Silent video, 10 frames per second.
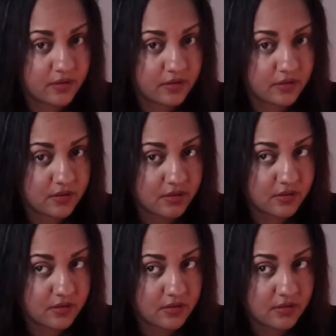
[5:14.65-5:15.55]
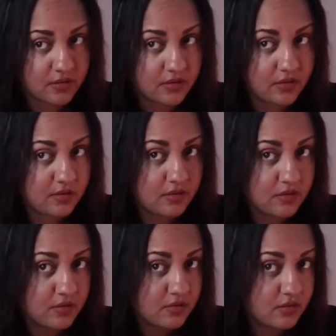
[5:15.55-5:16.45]

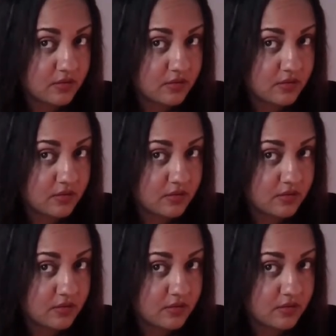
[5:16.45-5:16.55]
No one is speaking in this clip.